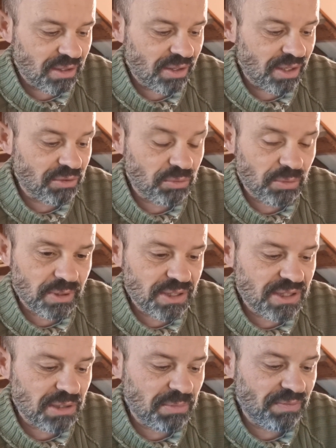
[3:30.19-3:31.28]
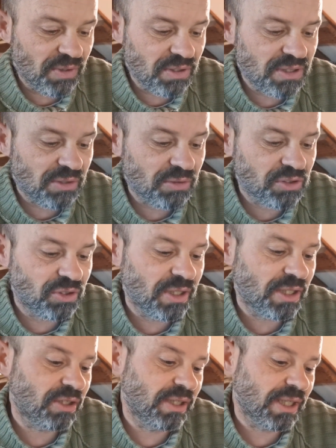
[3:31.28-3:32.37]
and then you release it before it's
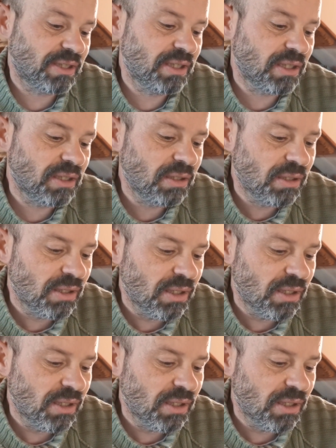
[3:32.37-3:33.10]
actually connecting